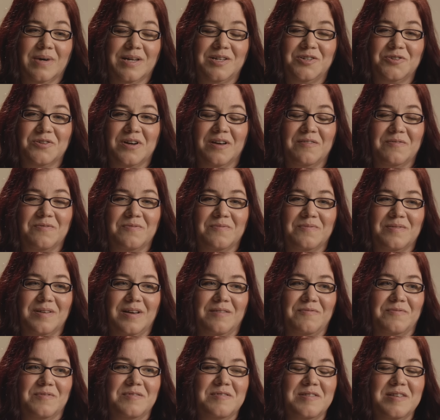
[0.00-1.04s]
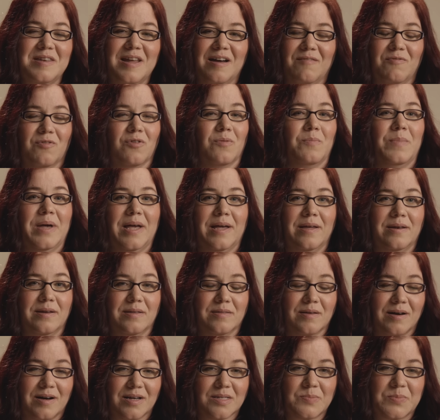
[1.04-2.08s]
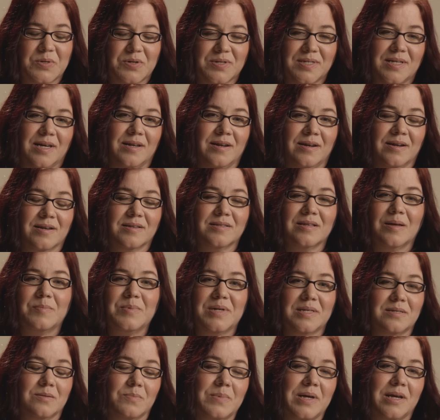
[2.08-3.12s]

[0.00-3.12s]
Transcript: Mind you, I've I've never been in the hospital setting except as a